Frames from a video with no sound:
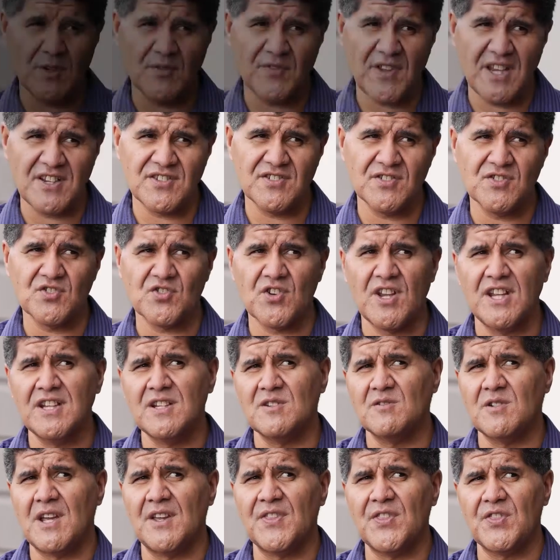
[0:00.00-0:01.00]
We've actually
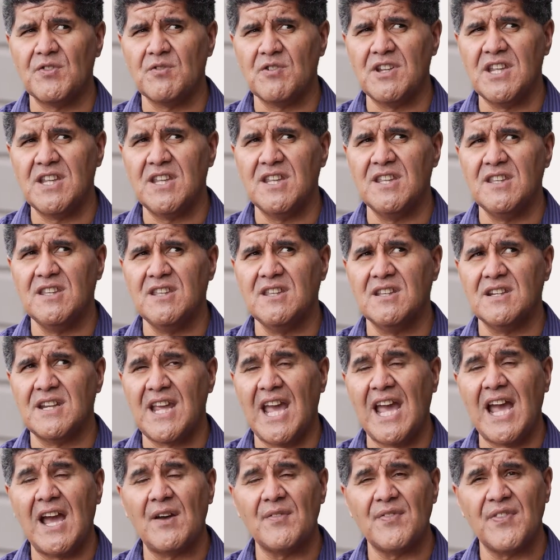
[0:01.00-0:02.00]
trained around
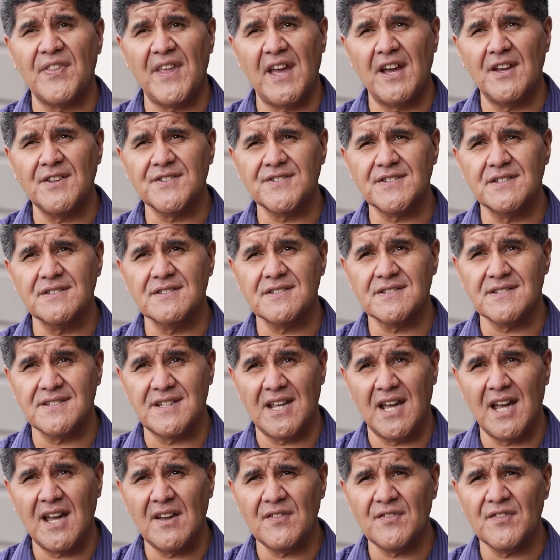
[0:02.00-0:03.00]
3,500
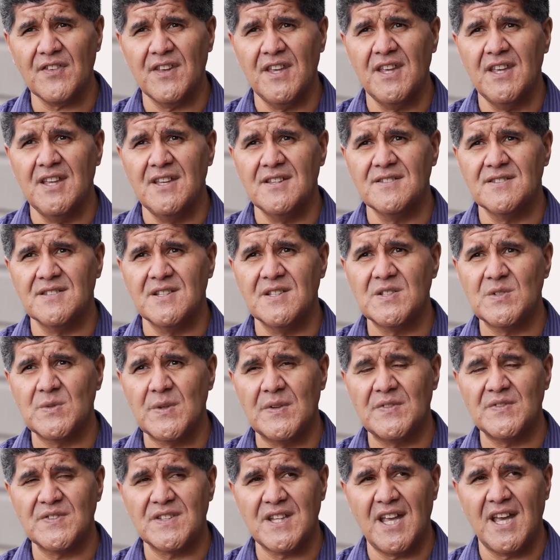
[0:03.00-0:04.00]
staff
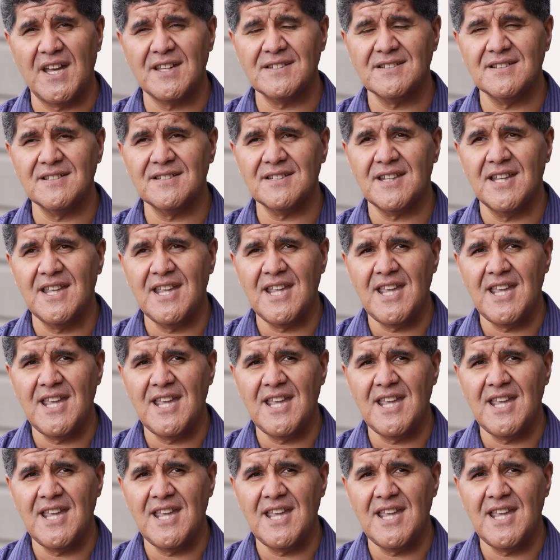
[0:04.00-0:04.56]
since we've started.